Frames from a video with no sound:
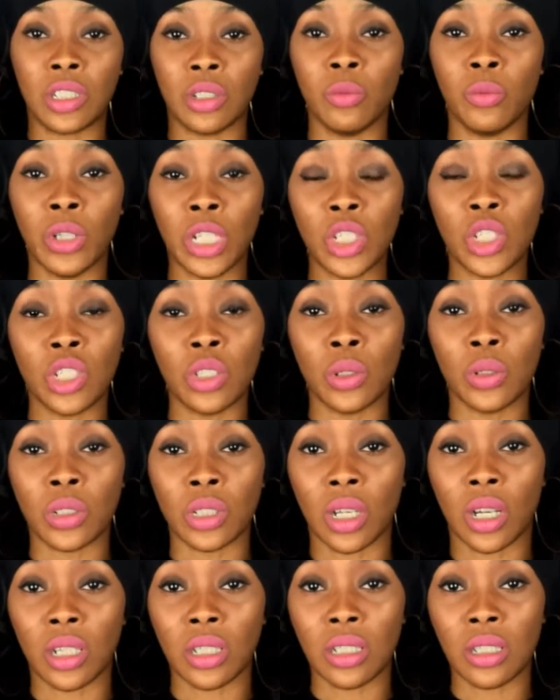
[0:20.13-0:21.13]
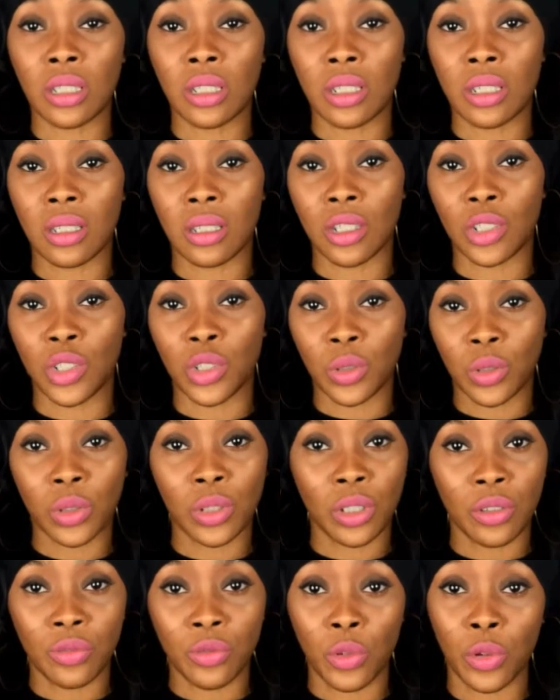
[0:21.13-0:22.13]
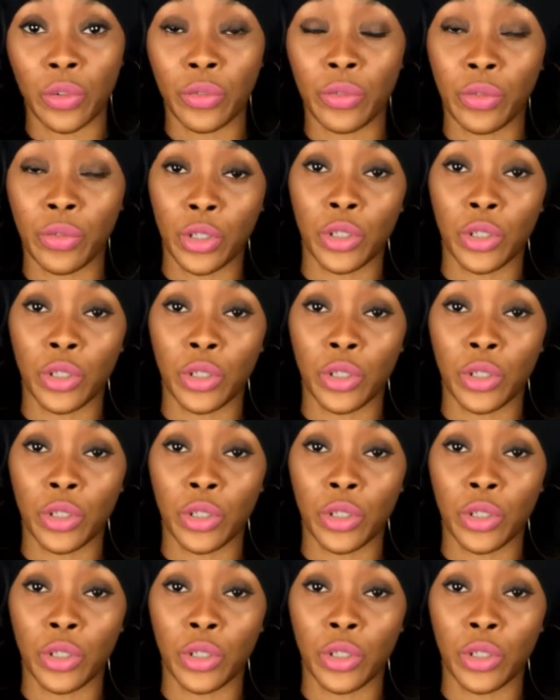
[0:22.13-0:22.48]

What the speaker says: reaching those audiences that you're looking for